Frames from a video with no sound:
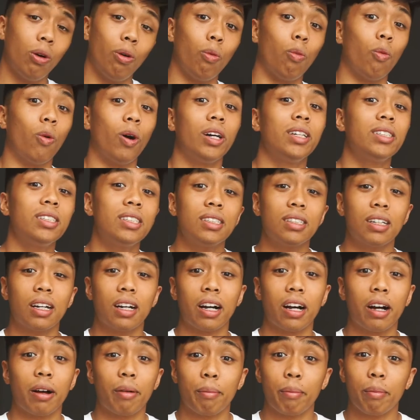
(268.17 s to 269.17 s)
one
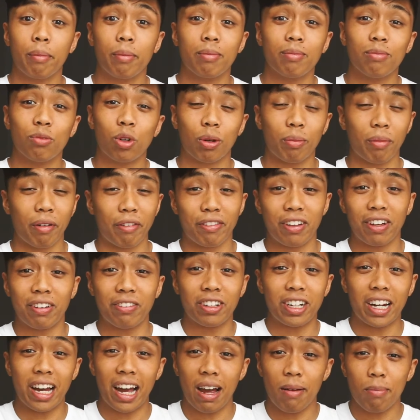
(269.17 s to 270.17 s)
of my
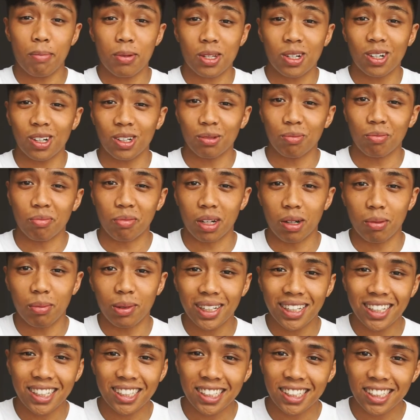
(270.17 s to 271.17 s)
favorite apps called
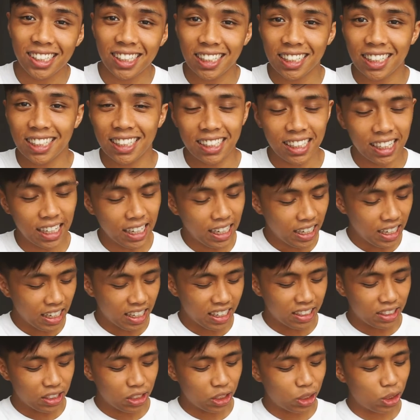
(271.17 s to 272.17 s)
Minimalist.
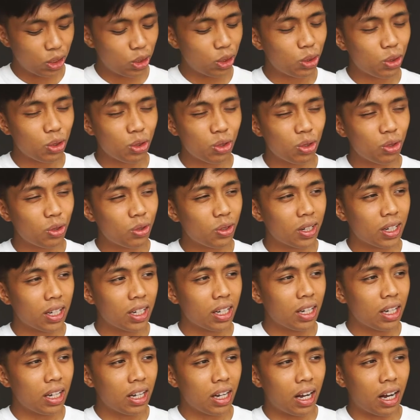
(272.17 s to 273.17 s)
2
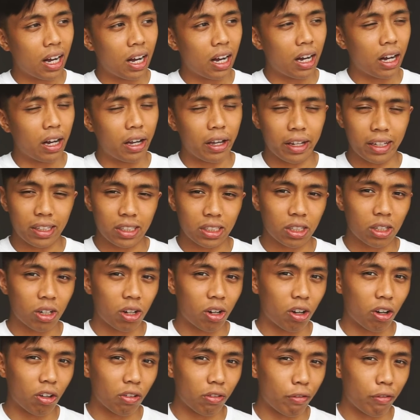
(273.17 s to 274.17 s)
is called